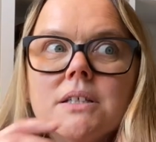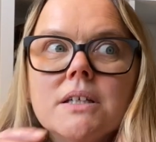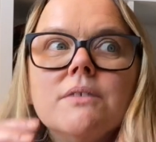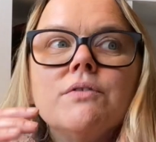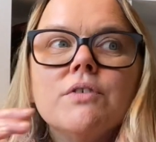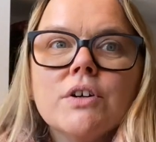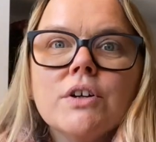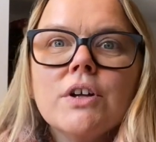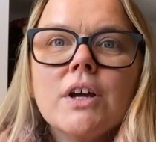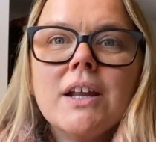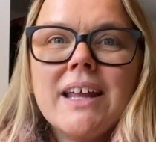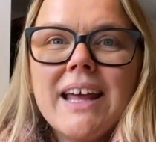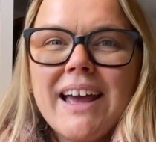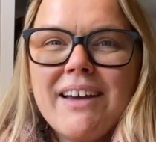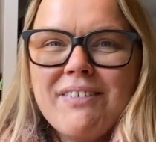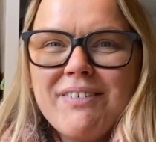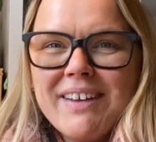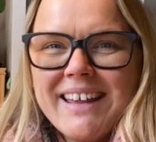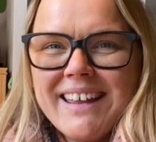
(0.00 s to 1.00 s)
for not
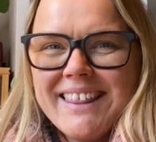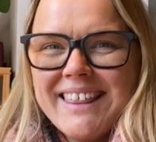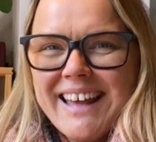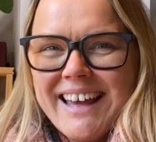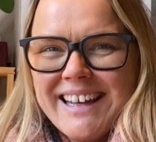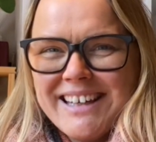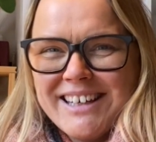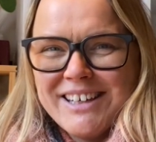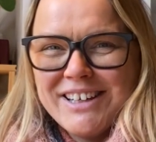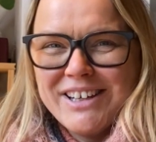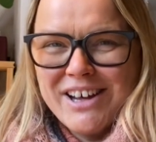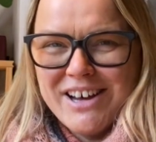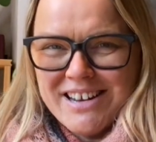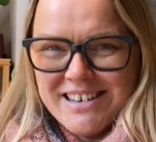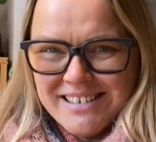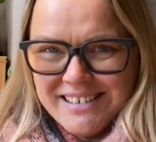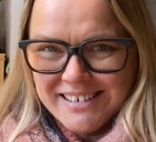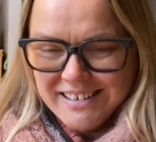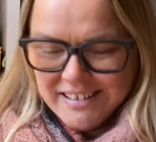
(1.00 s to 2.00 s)
having that
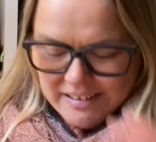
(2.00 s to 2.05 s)
done.